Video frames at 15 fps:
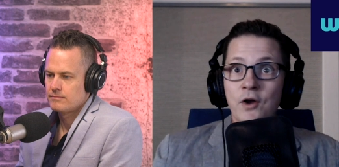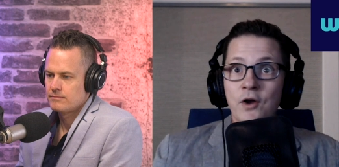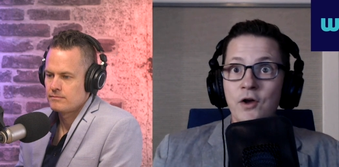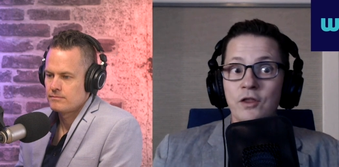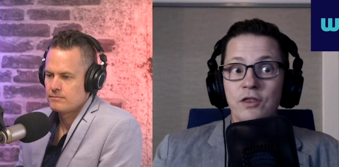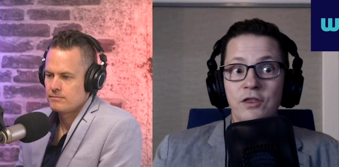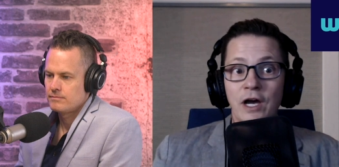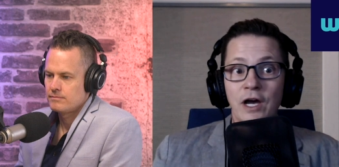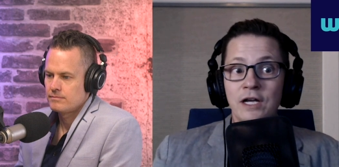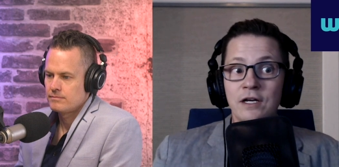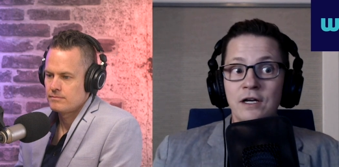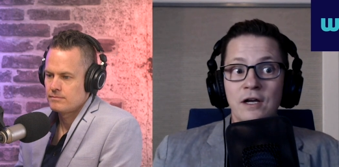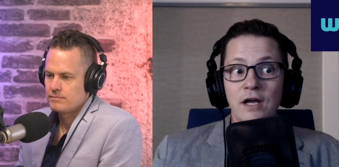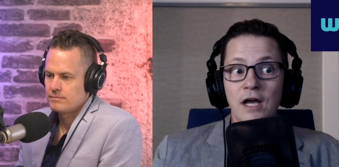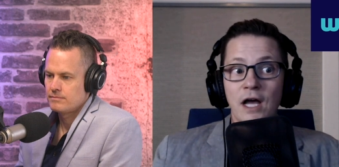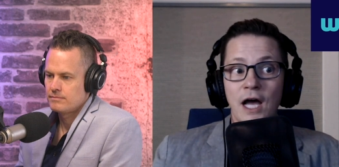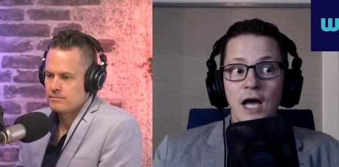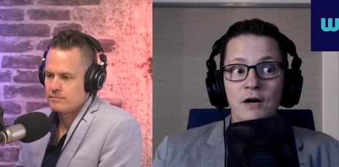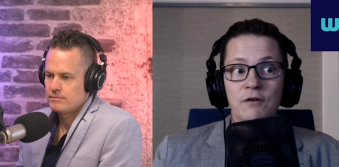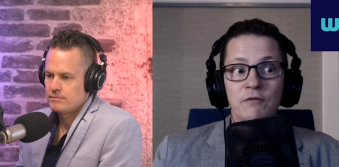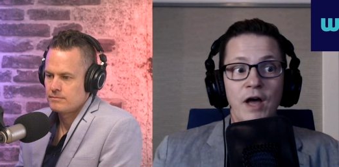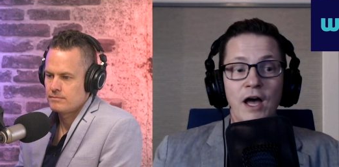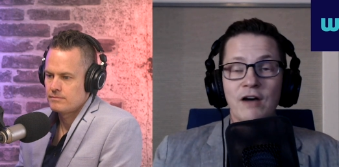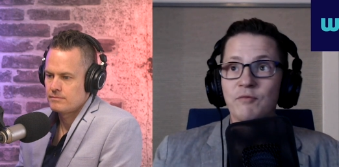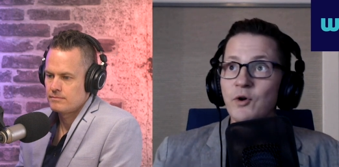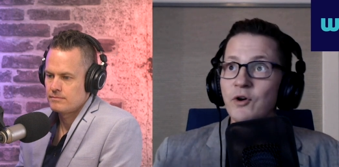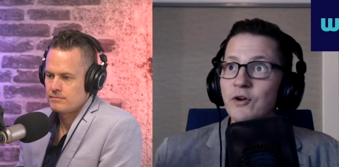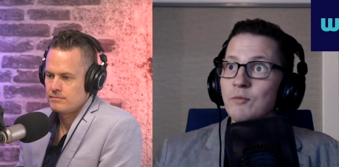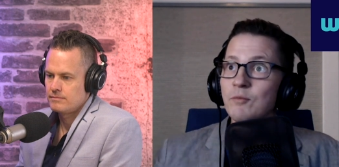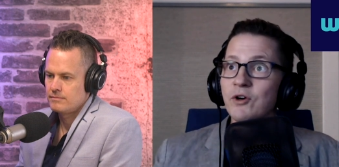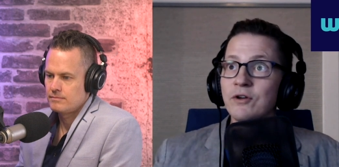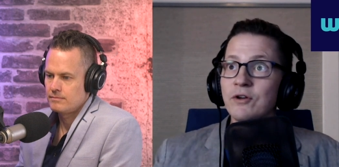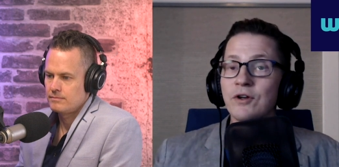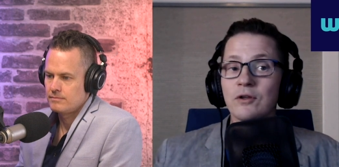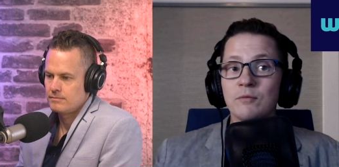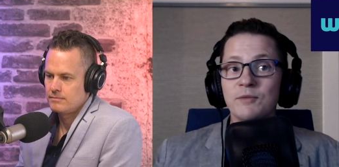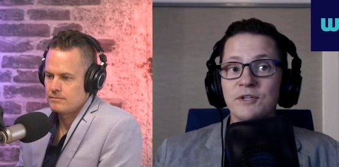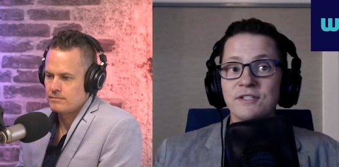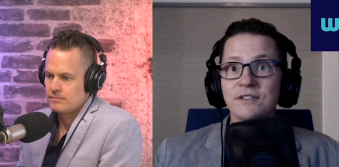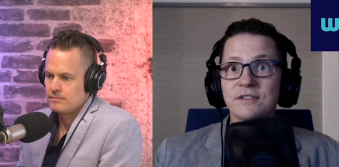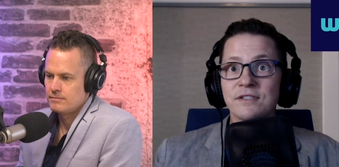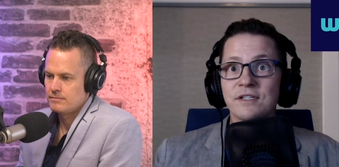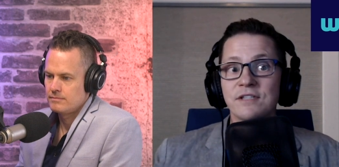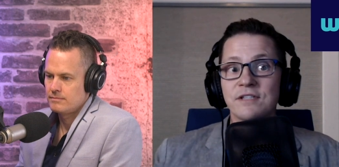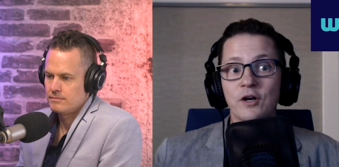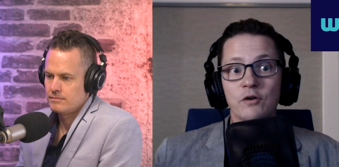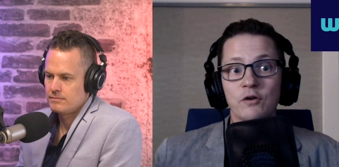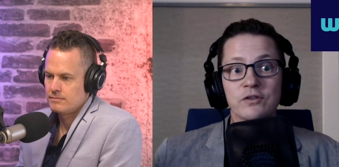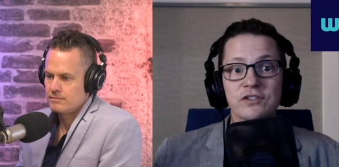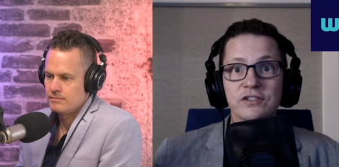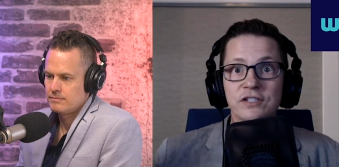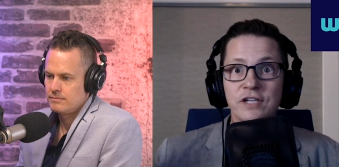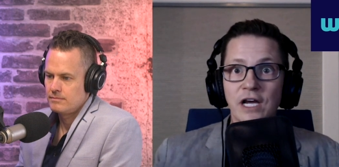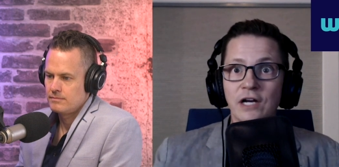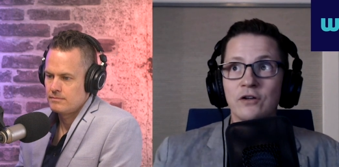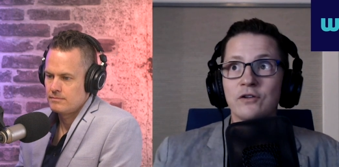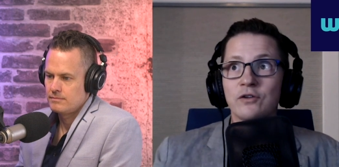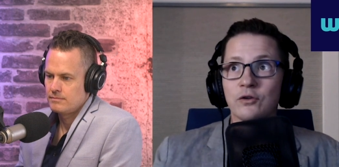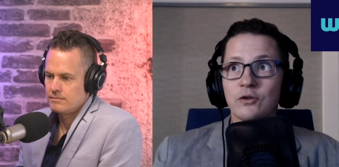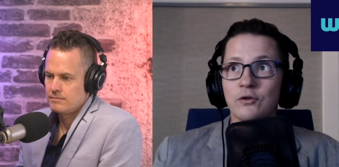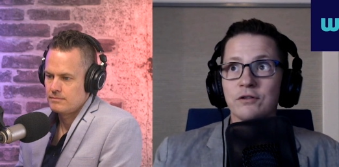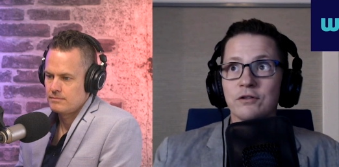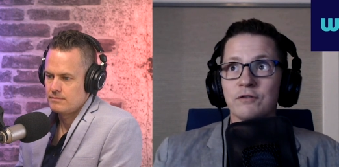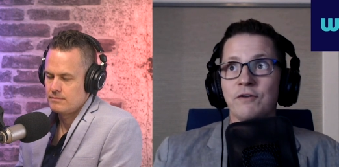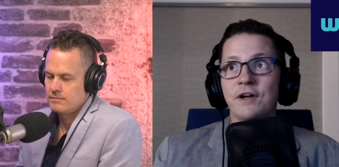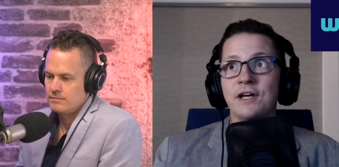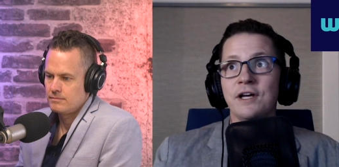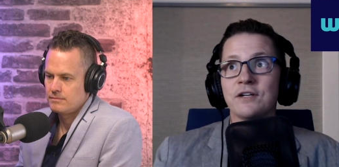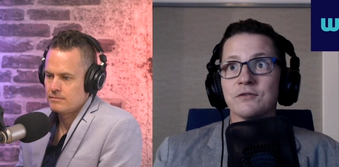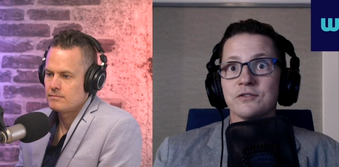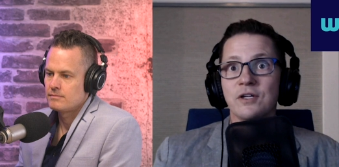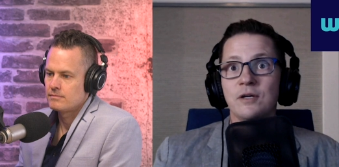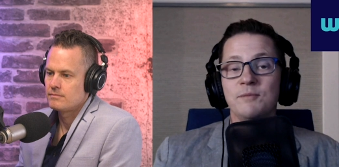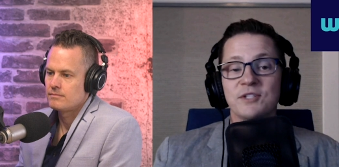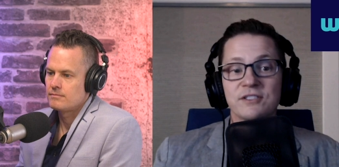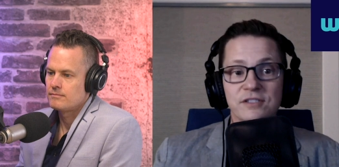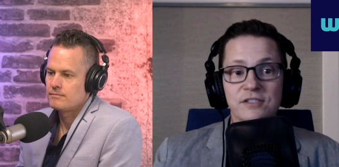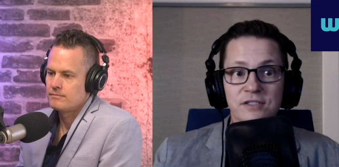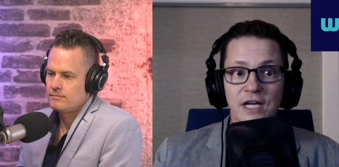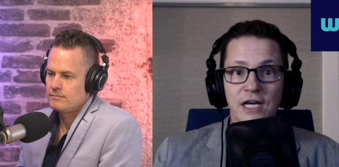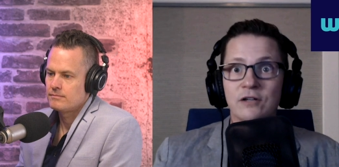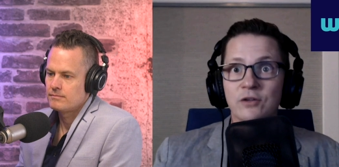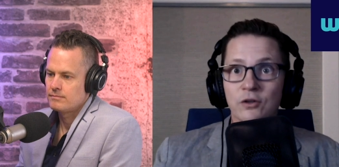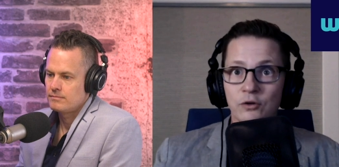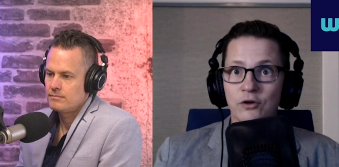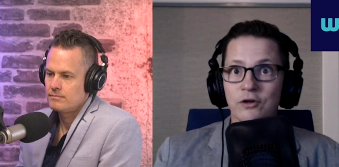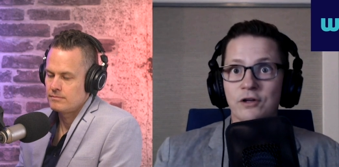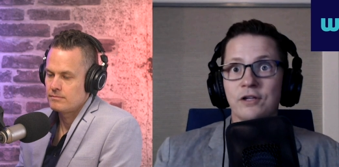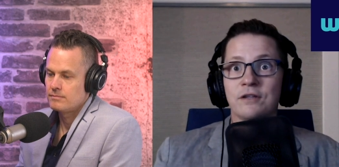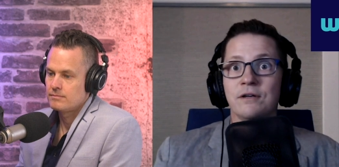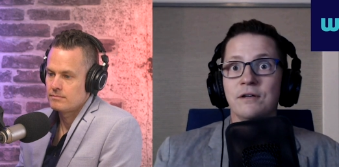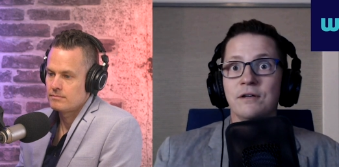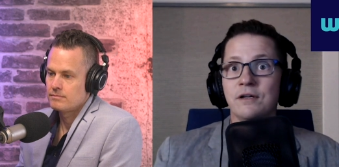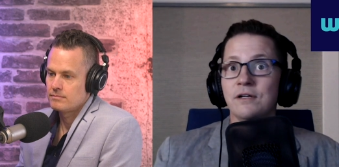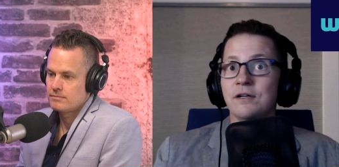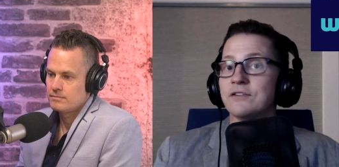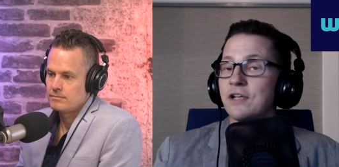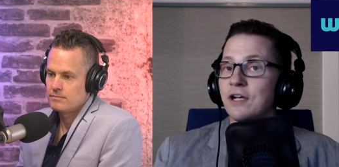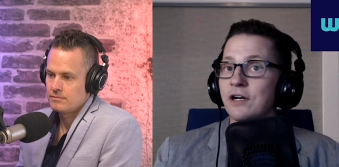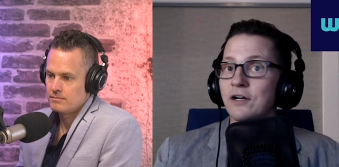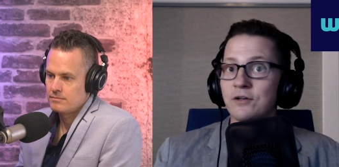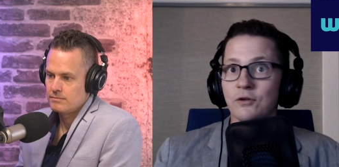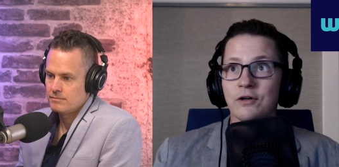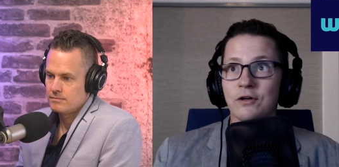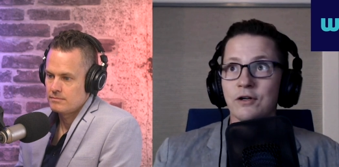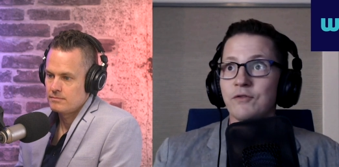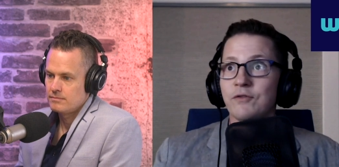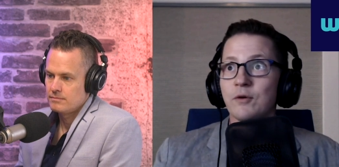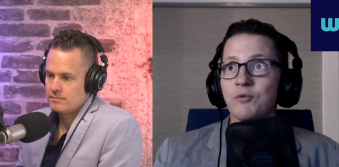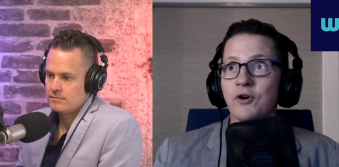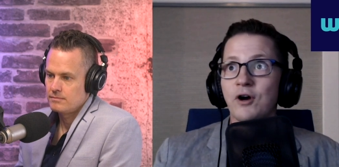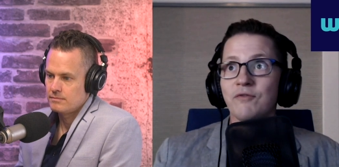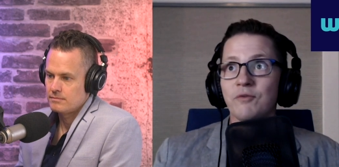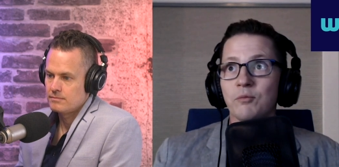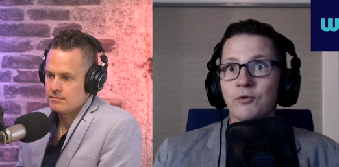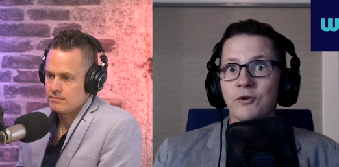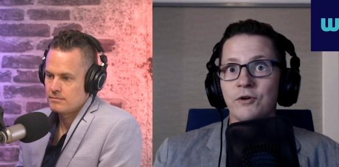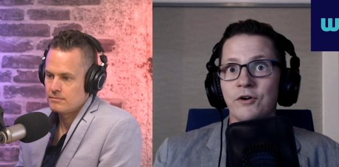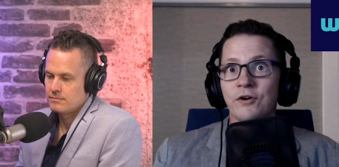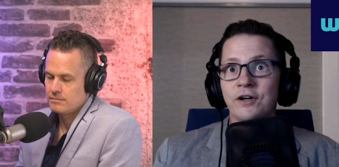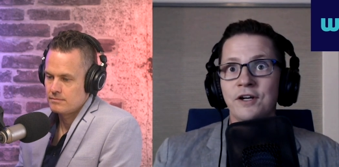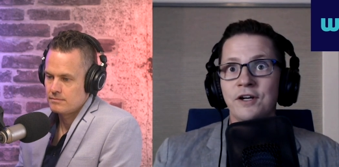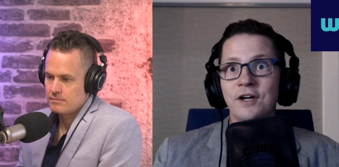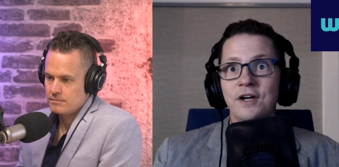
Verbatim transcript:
Speaker 1: that have half million, million dollar businesses that are scared to look at their financial statements, scared to look at the, scared to look at if they're profitable or not.